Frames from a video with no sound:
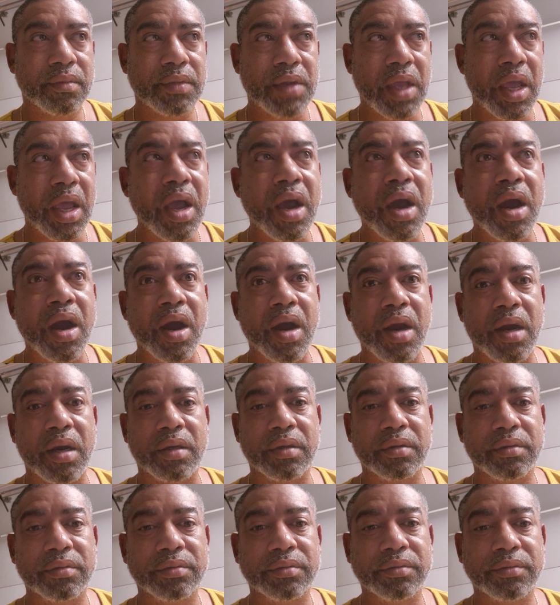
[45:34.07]
They
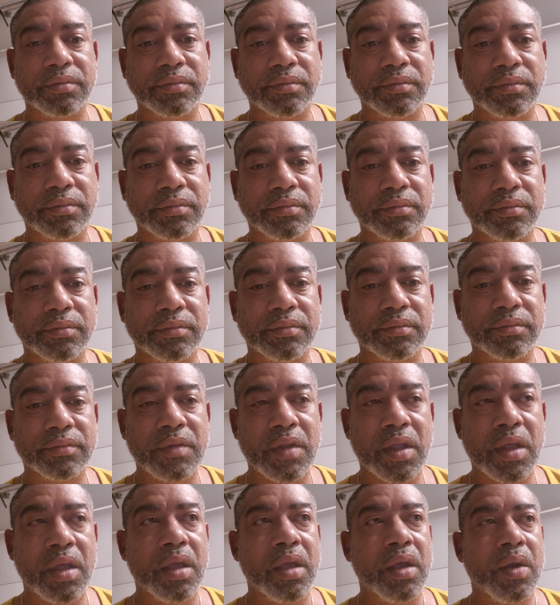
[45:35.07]
are.
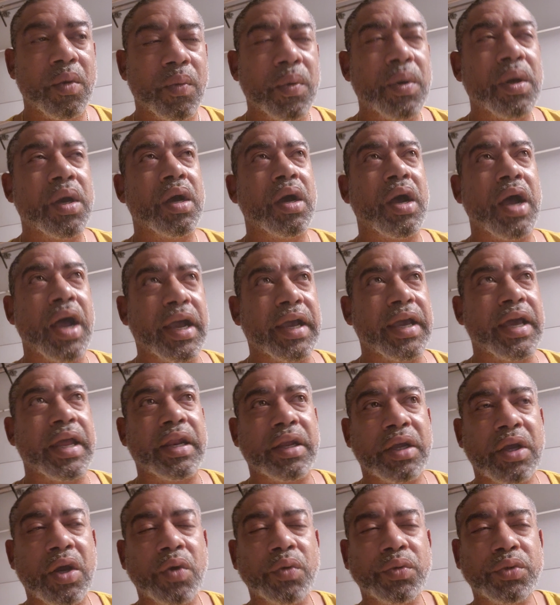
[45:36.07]
Well, I
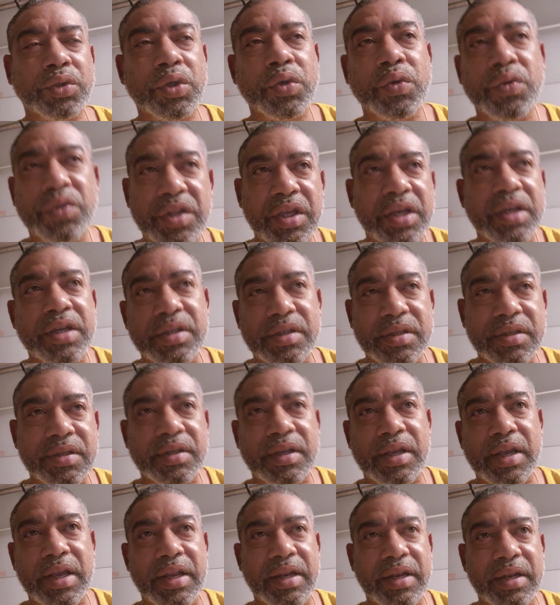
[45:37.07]
gotta go do
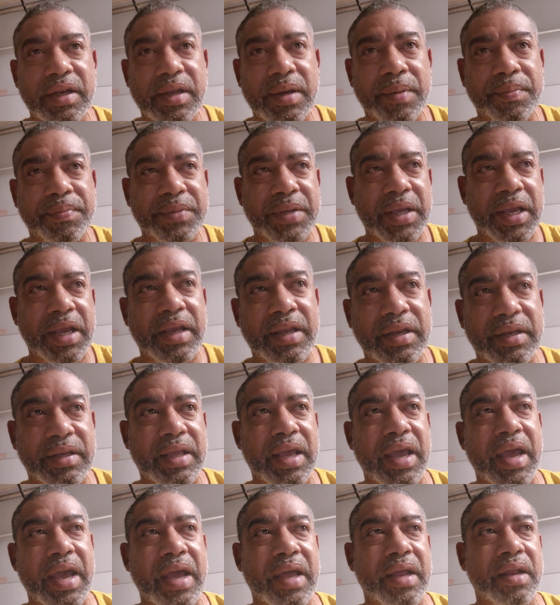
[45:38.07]
this and obtain
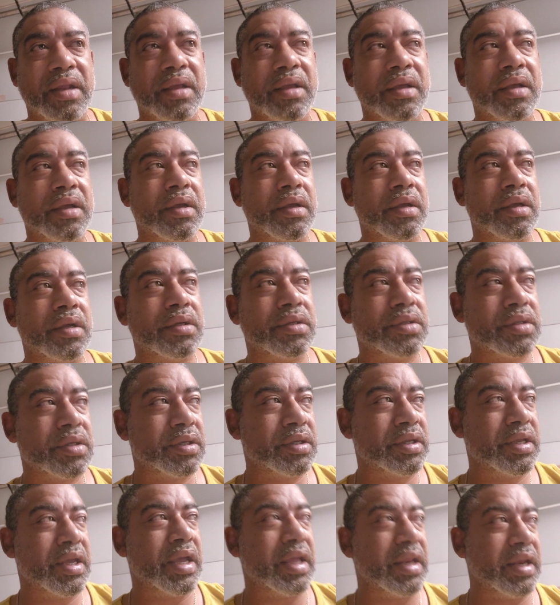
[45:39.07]
that to
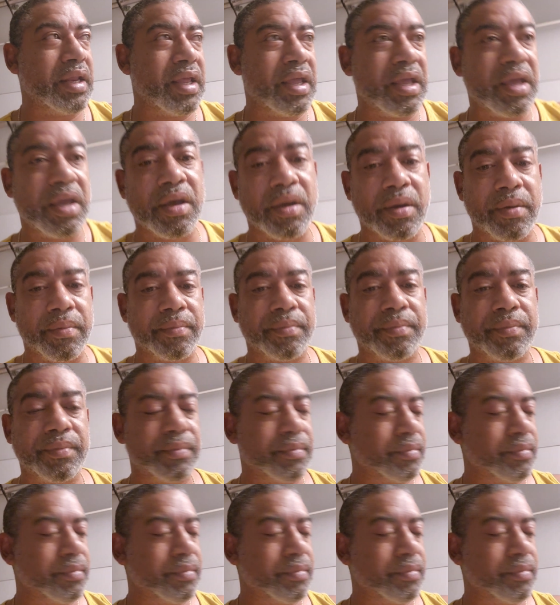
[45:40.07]
get him.